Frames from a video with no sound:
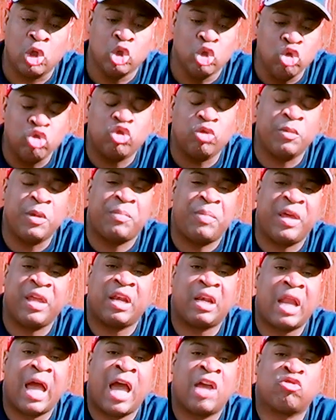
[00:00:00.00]
You should be
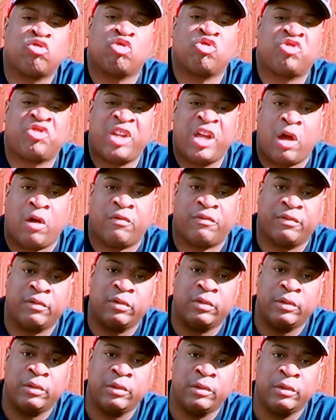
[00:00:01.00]
penalized yourself.
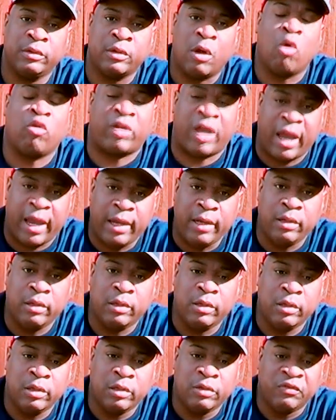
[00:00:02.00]
Okay?
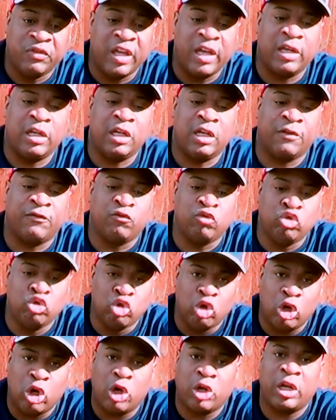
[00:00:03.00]
Then if
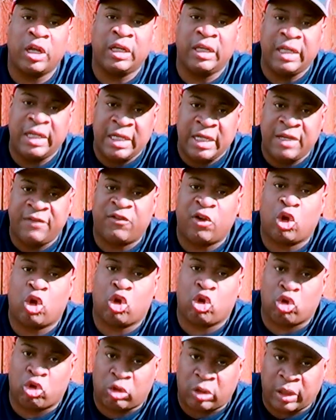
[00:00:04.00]
you're going to leave
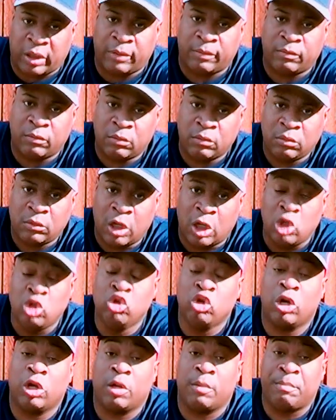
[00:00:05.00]
early, and
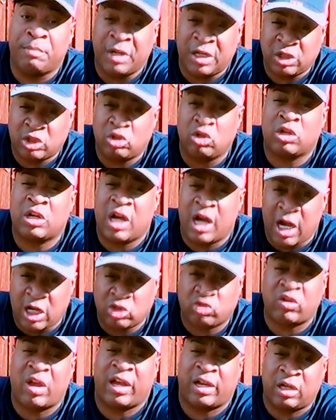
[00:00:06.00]
you're going to bust your
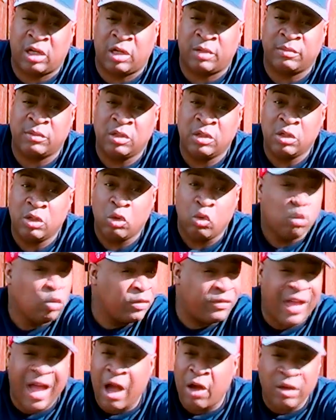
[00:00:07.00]
contract up
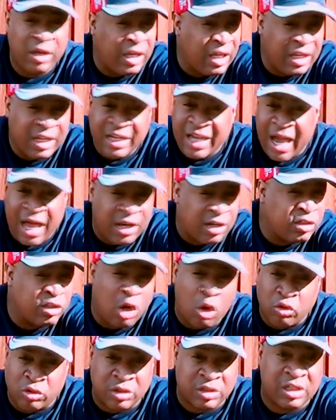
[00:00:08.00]
without any kind of
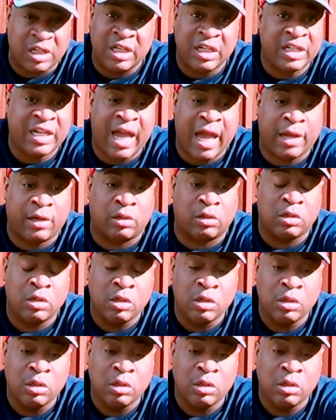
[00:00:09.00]
notice, any kind of